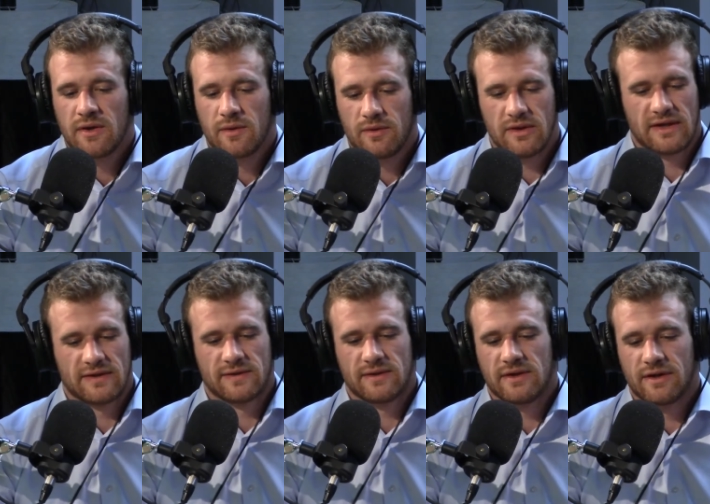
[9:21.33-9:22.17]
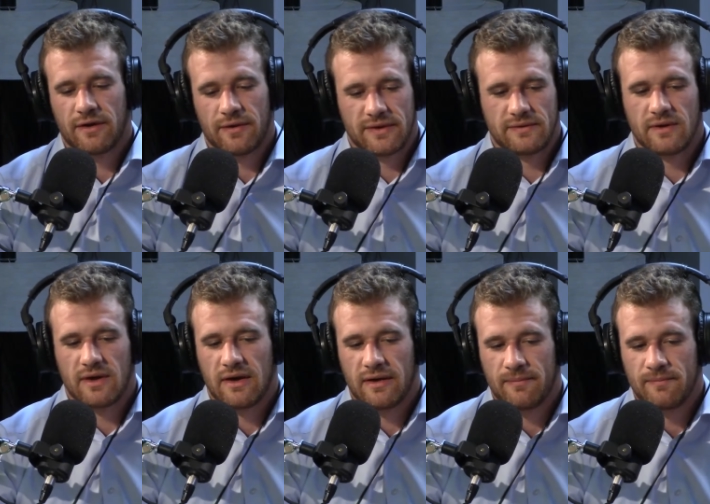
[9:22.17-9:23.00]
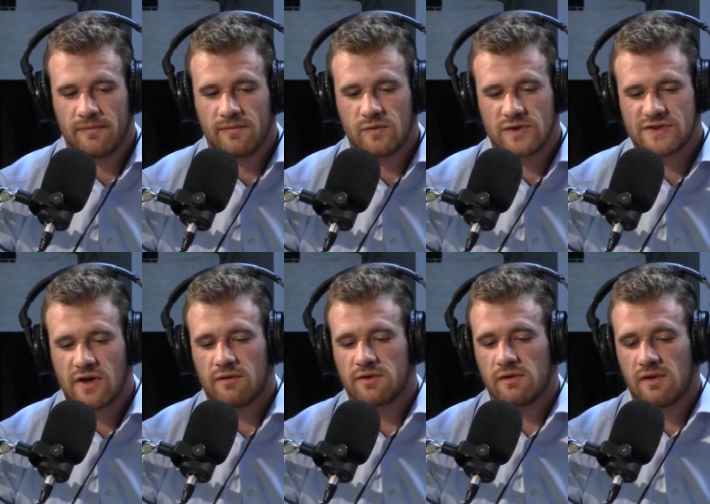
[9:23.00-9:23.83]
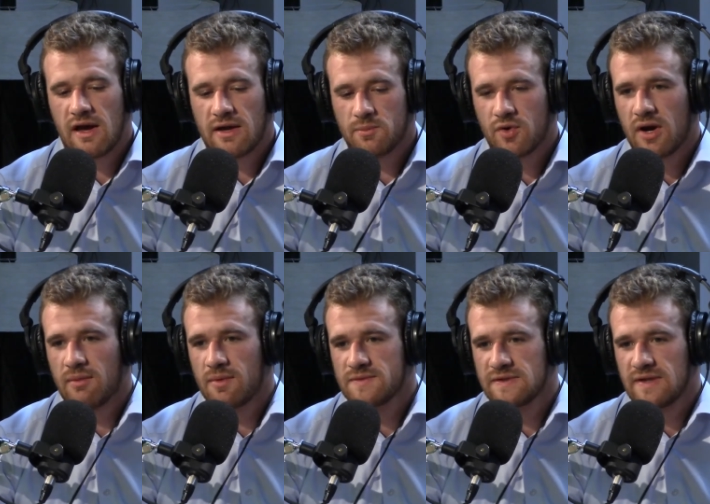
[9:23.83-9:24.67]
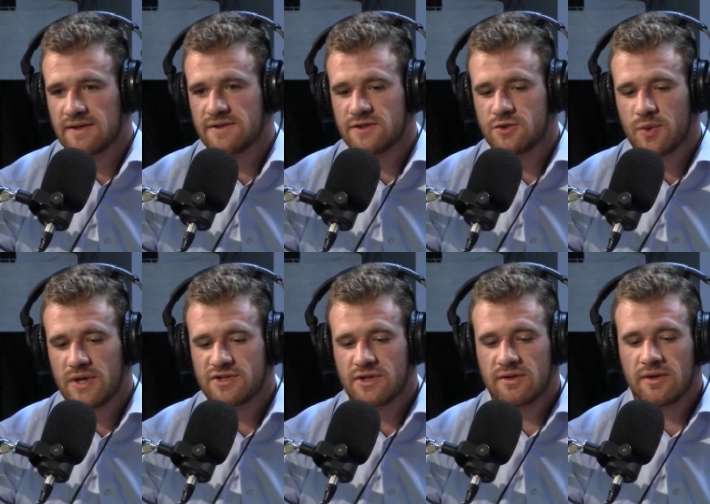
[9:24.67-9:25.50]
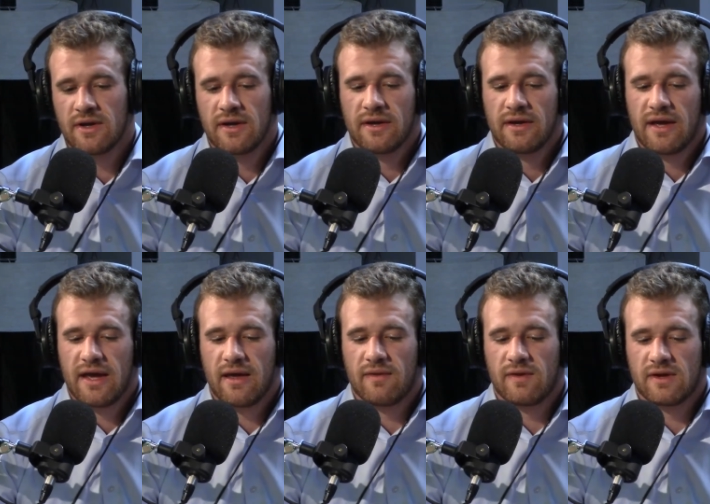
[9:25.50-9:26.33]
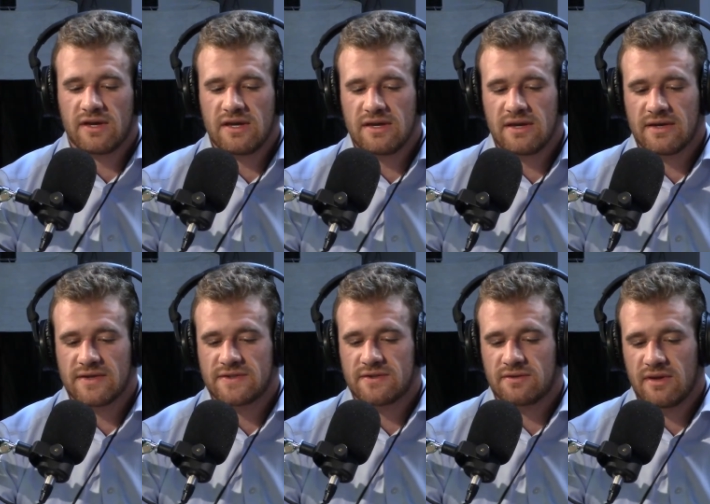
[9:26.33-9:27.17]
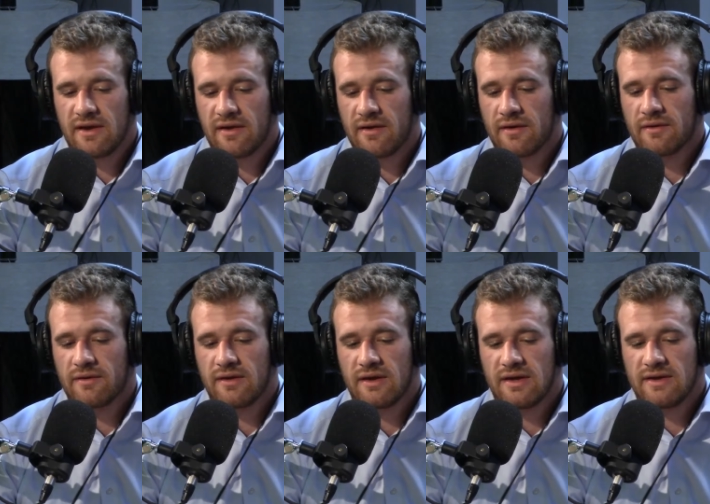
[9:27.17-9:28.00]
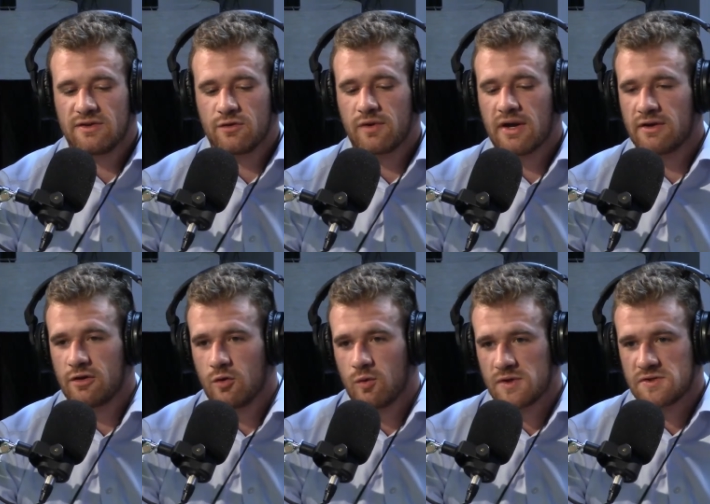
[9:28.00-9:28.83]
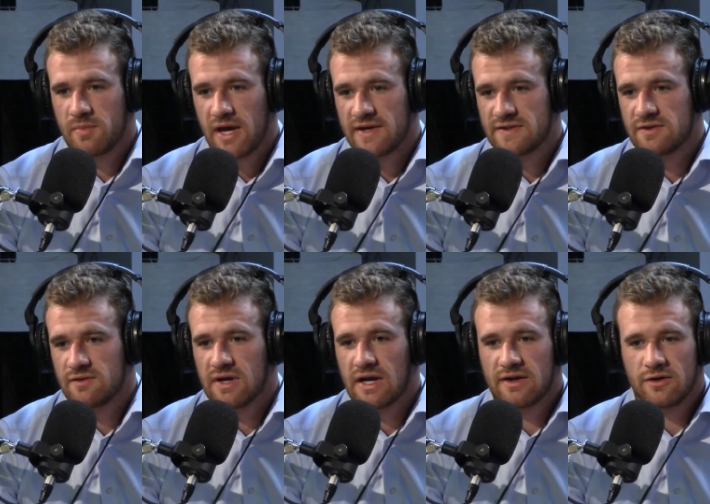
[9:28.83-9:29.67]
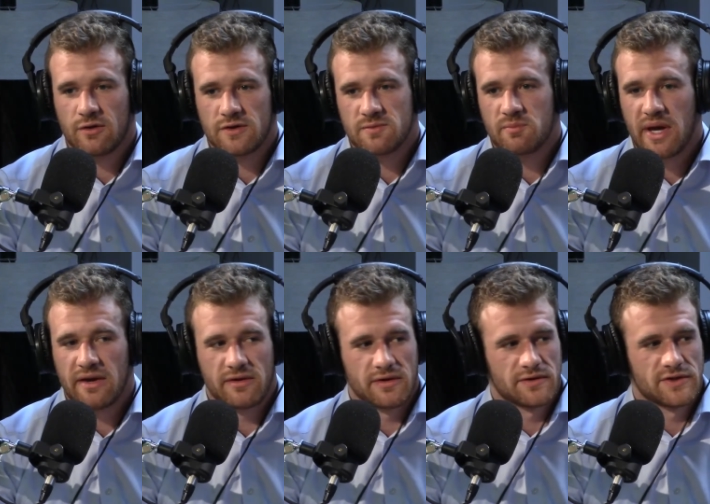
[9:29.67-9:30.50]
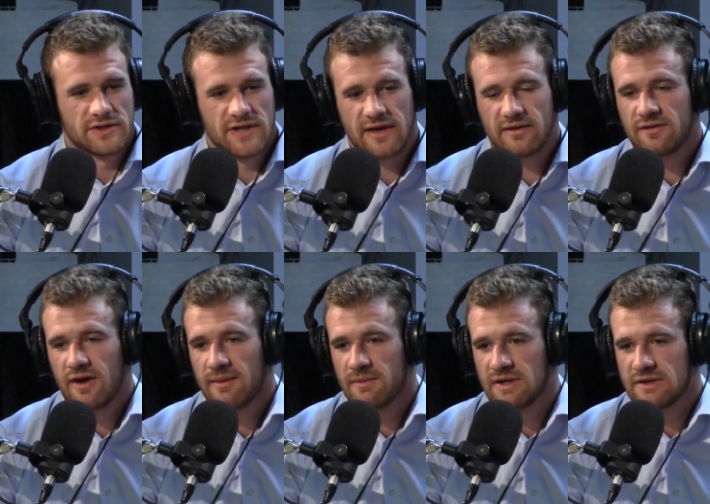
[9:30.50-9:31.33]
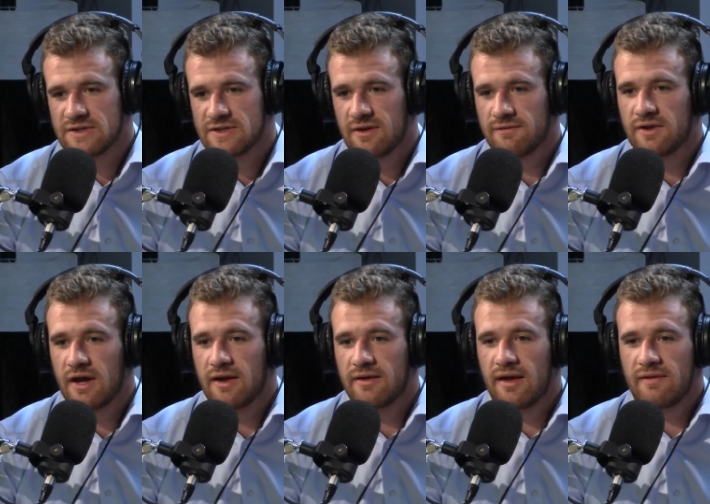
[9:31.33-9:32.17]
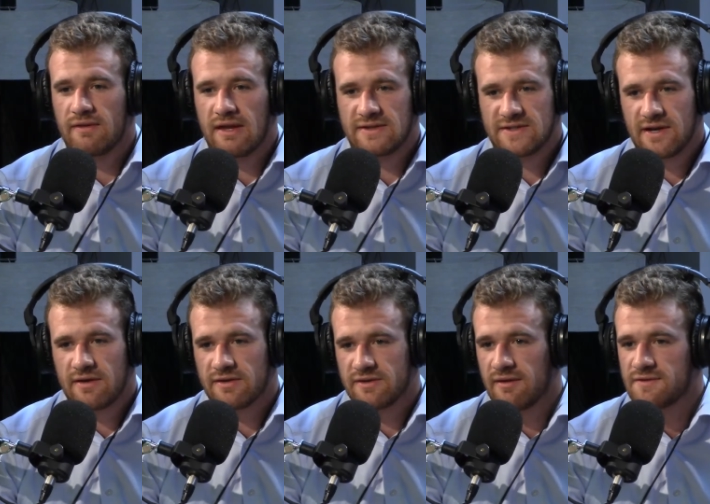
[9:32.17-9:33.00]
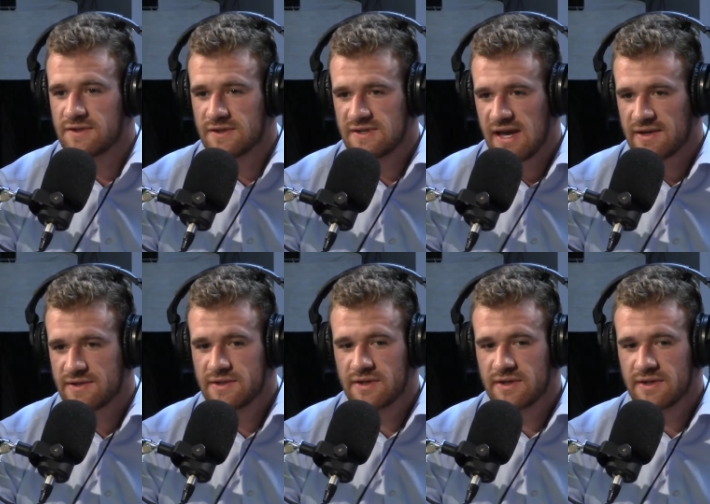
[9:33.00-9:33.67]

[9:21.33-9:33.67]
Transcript: it, you know, it, um, we solved a lot of problems in that situation. And the key is there, you've got to know what's best. You've got to know it's better to take the time to get this stuff done and then sell it to have success,